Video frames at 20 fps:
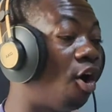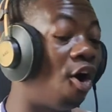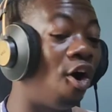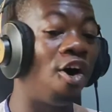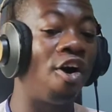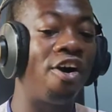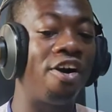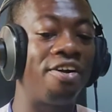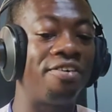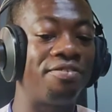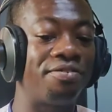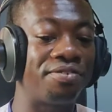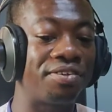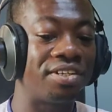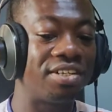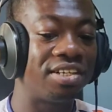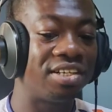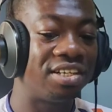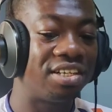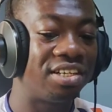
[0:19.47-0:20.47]
of
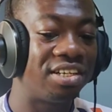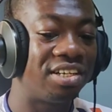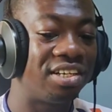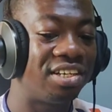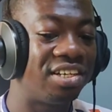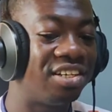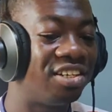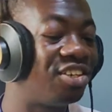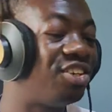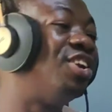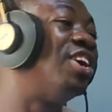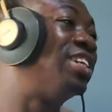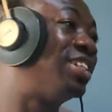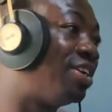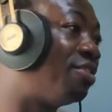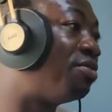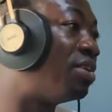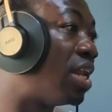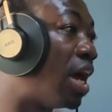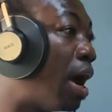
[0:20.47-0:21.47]
not
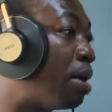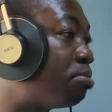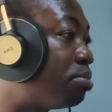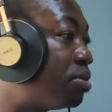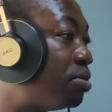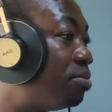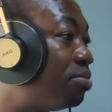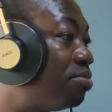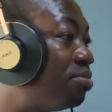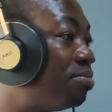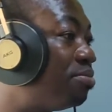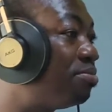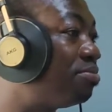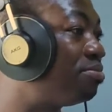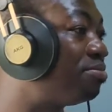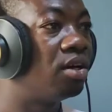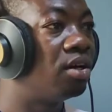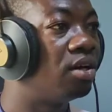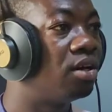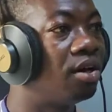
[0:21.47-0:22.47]
giving up.
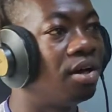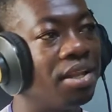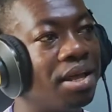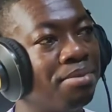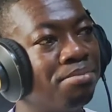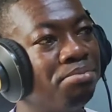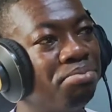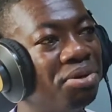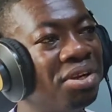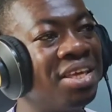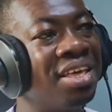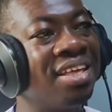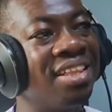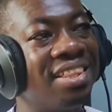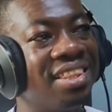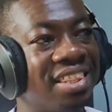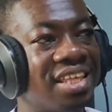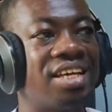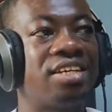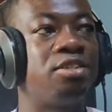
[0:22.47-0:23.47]
And I'm
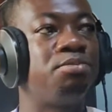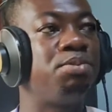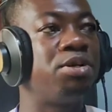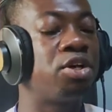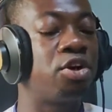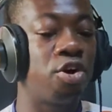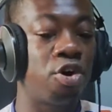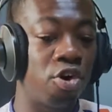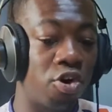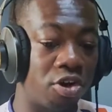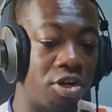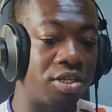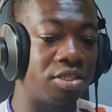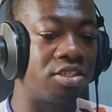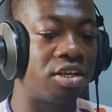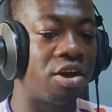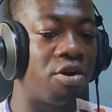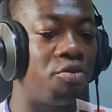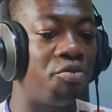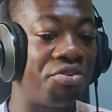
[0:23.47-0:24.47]
bringing this
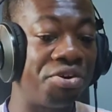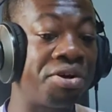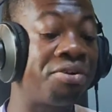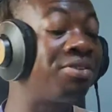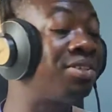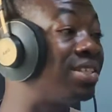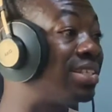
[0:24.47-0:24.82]
because real